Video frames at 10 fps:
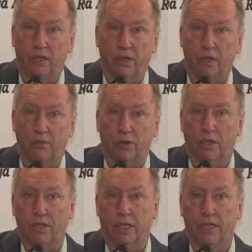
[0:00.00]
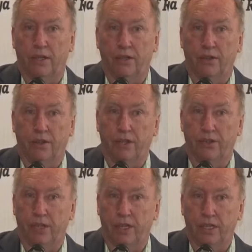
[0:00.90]
And I'm not going to say
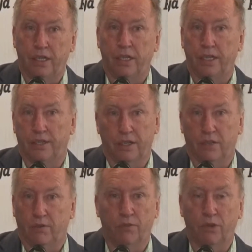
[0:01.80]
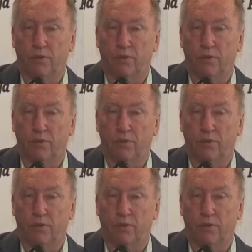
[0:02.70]
this year; it's going to